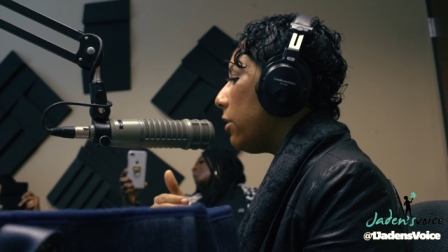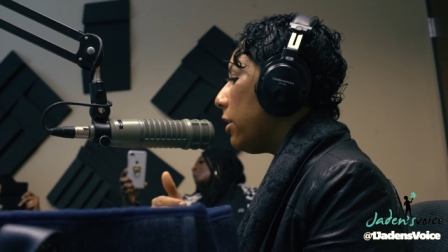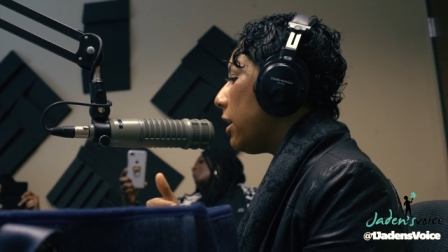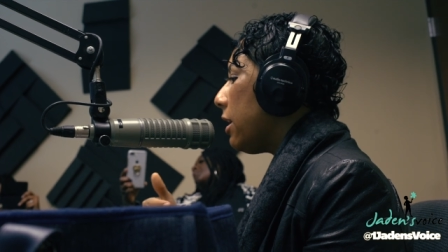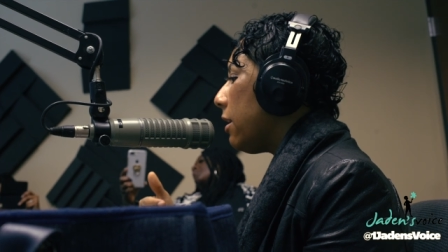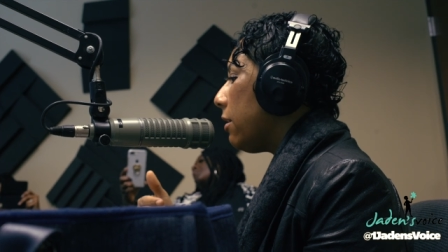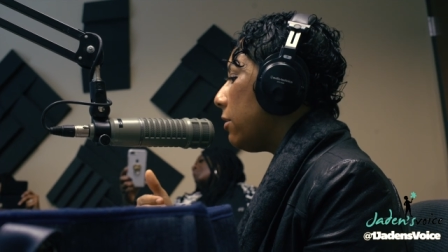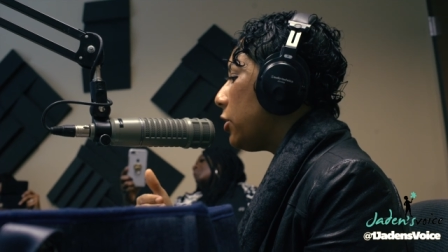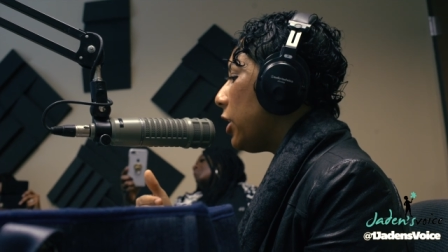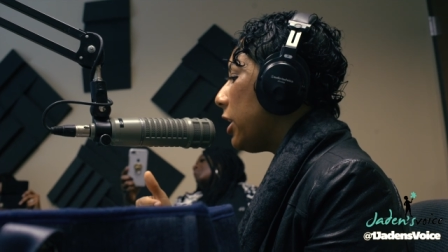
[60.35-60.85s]

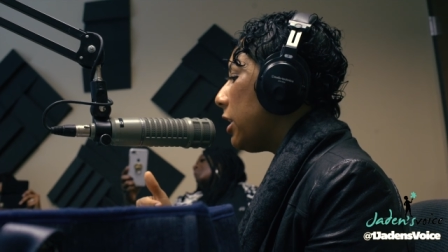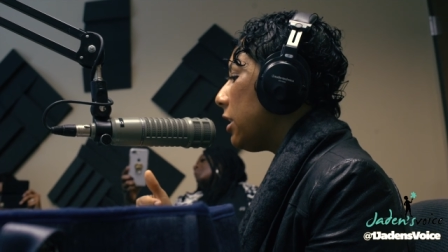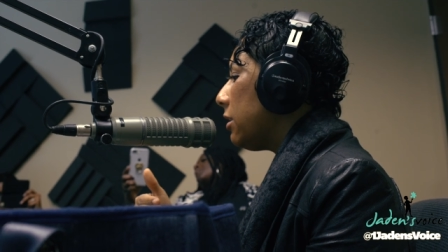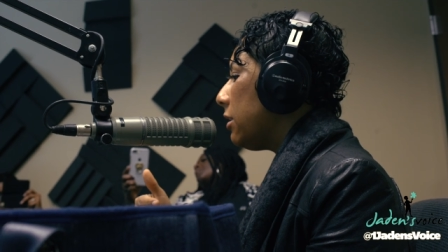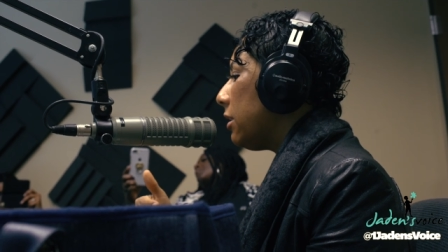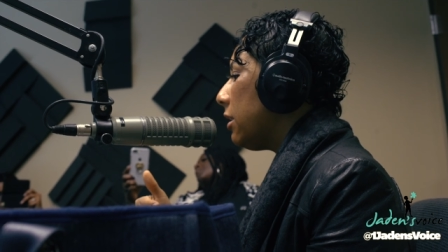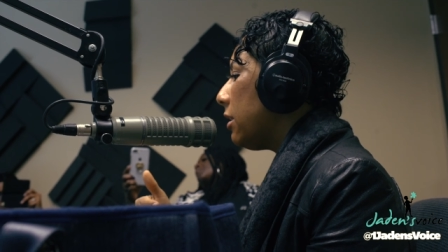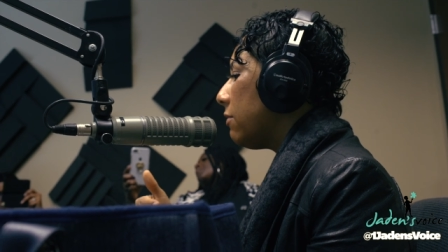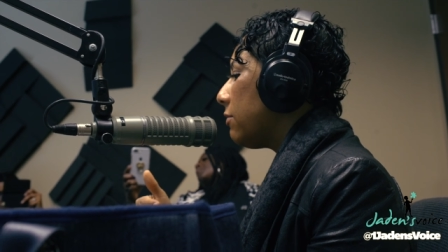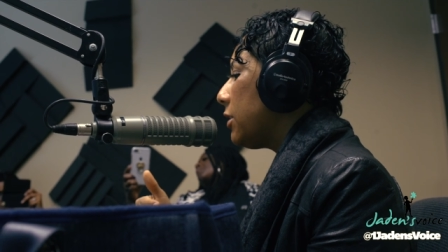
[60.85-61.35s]

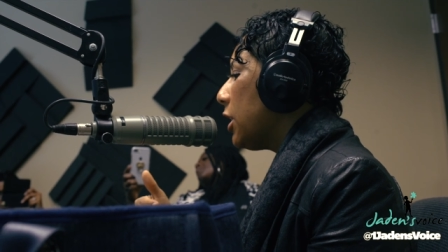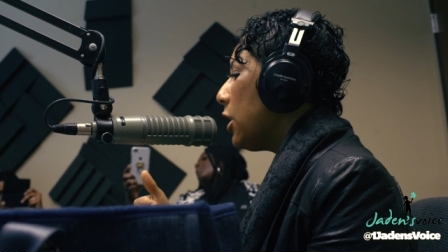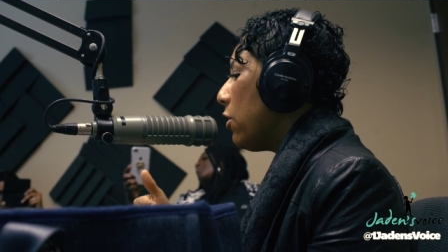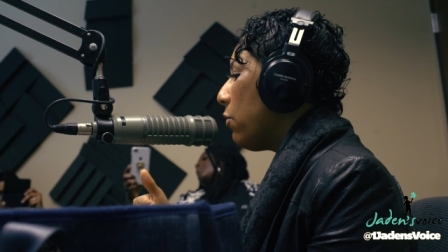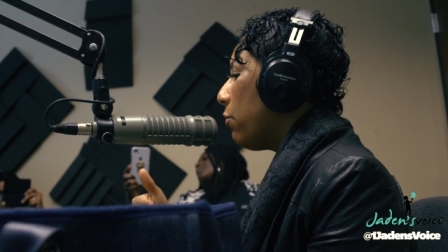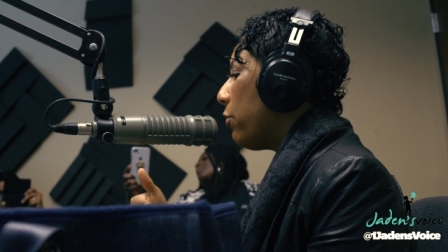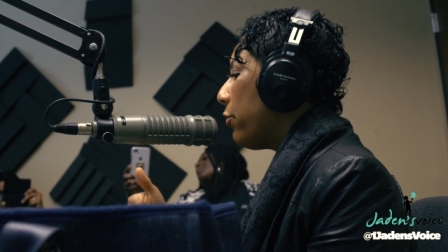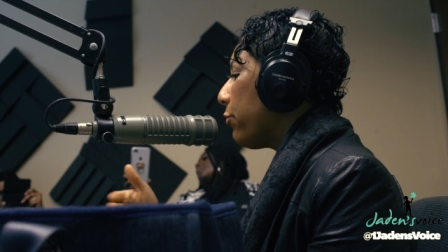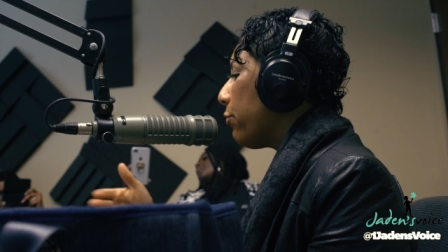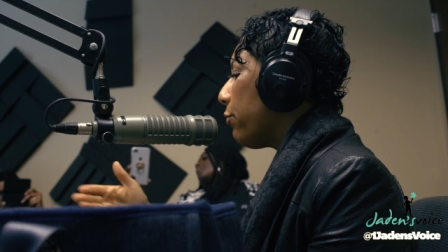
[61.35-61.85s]
Jaden lives
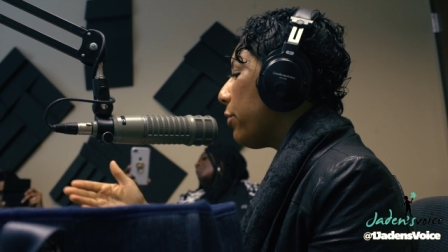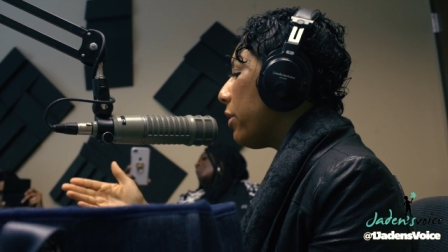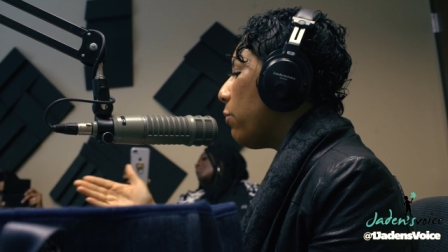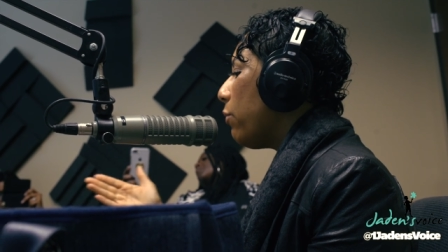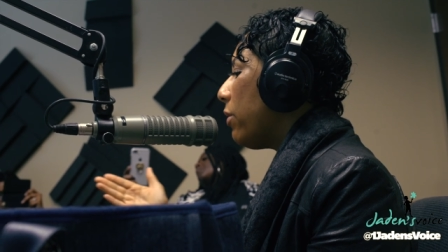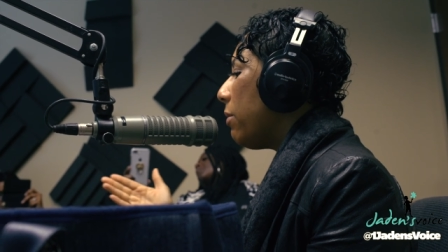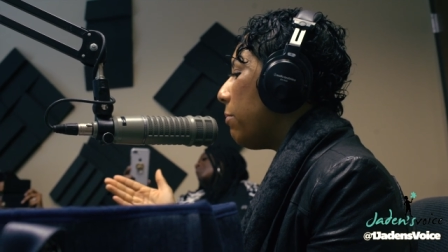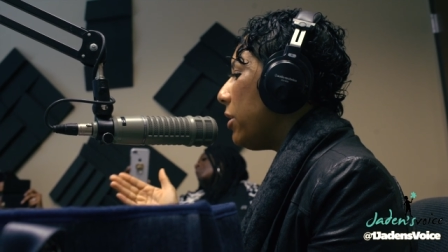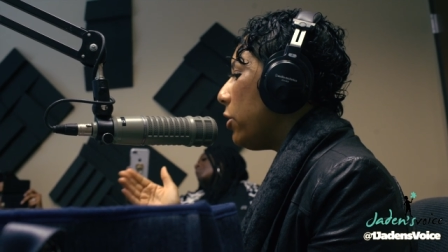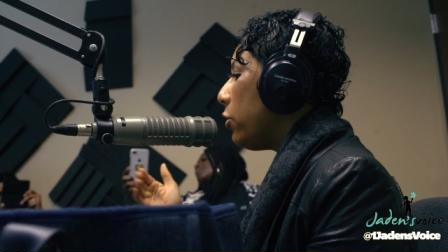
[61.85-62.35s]
with 3
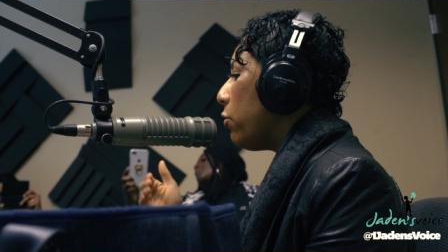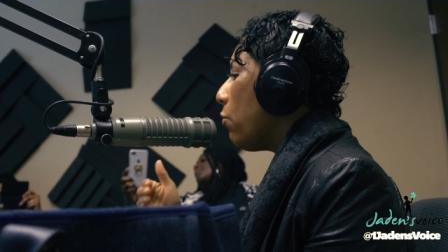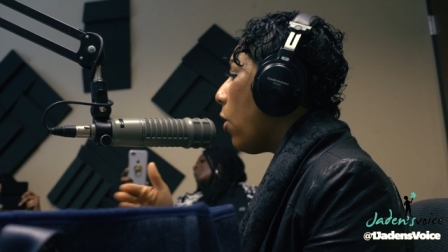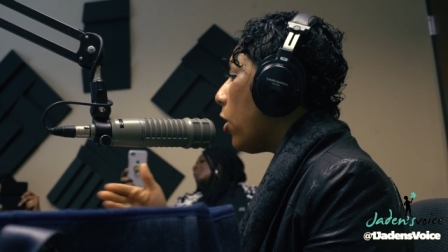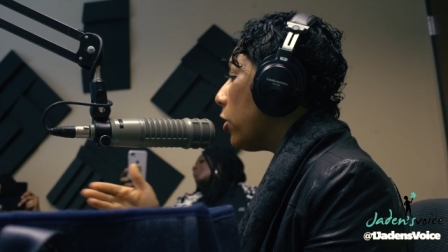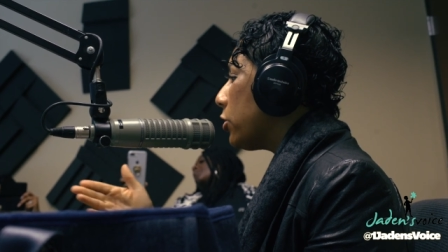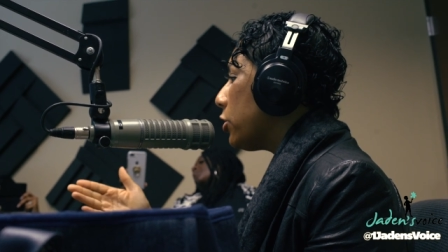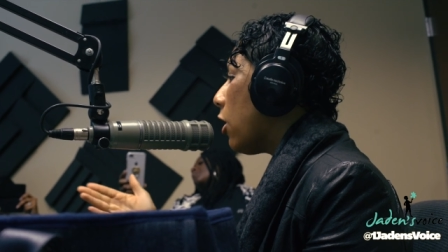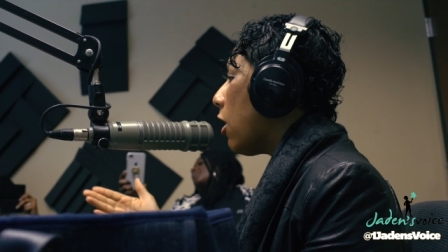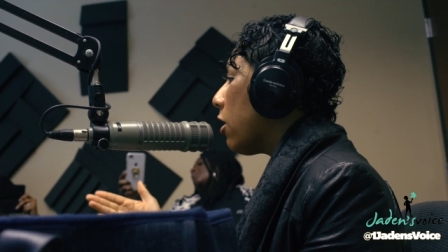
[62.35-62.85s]
women,
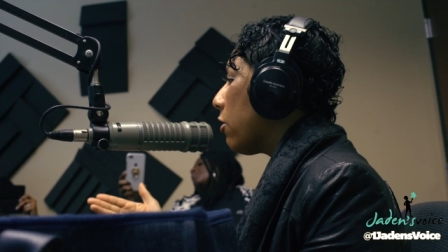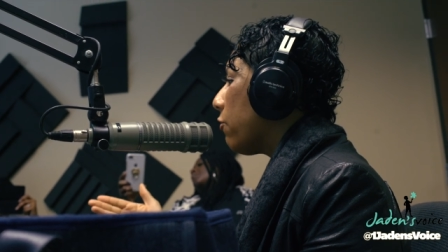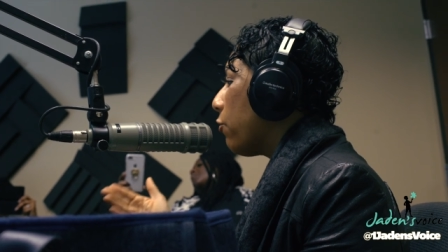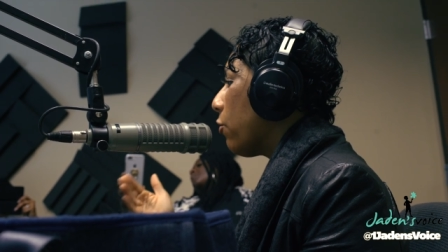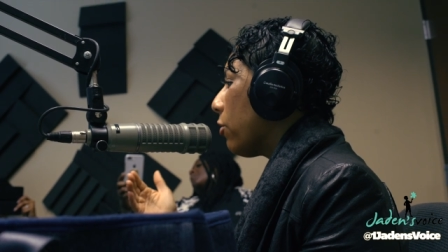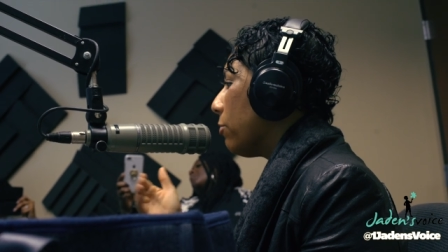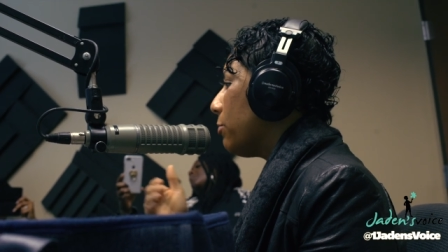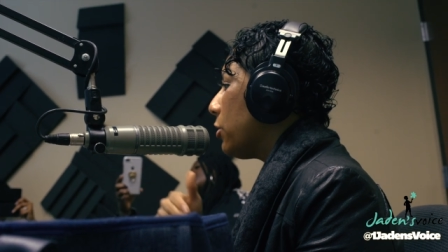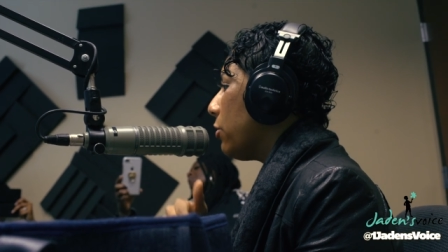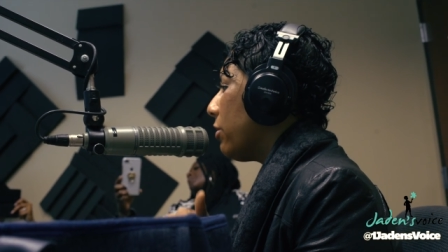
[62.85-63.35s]
you all talk
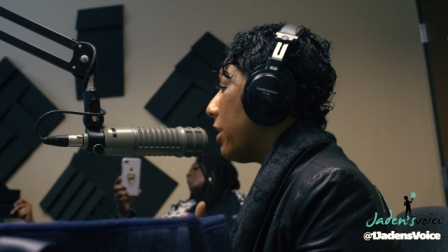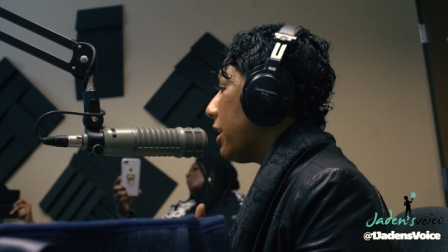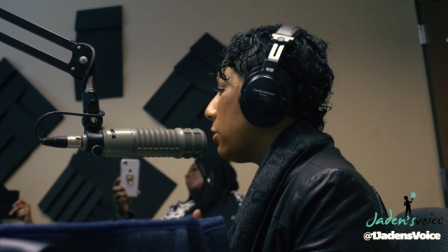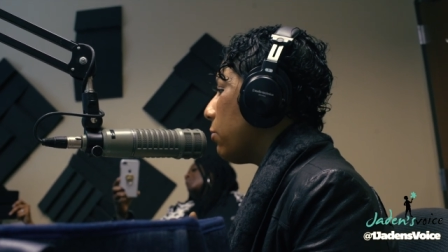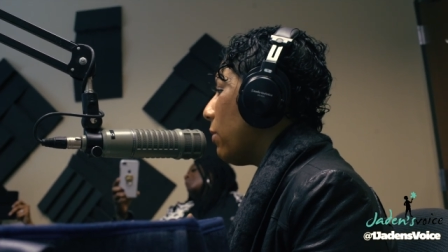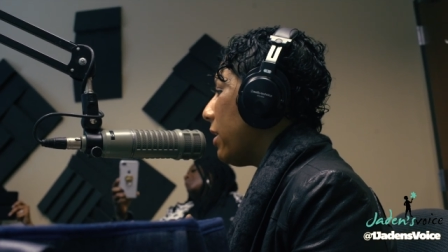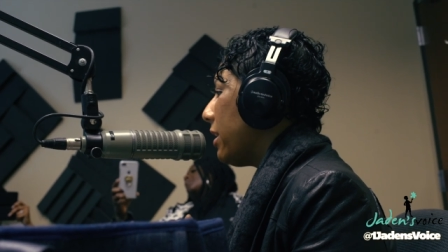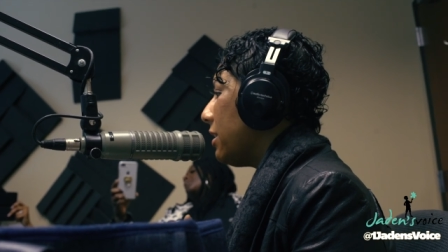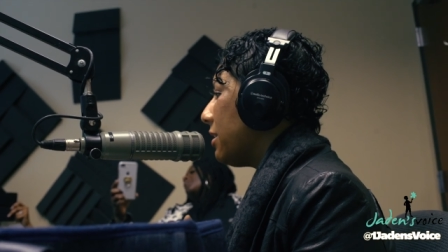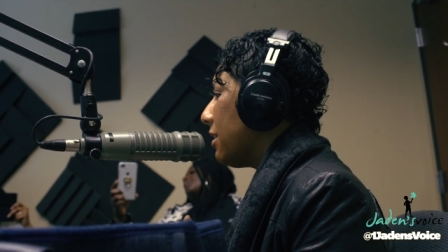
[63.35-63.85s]
for him, so
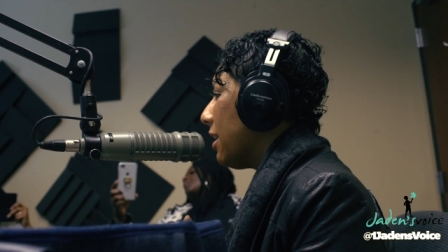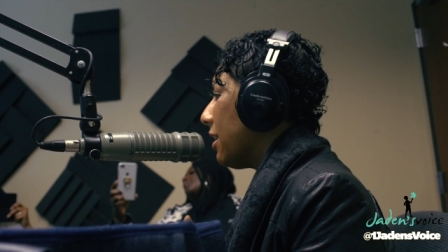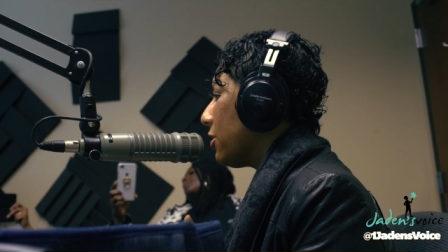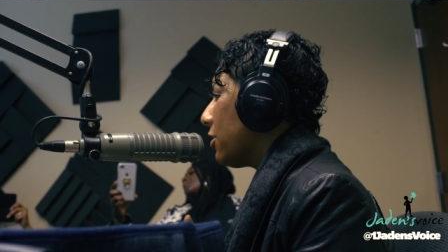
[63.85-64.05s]
that's why he's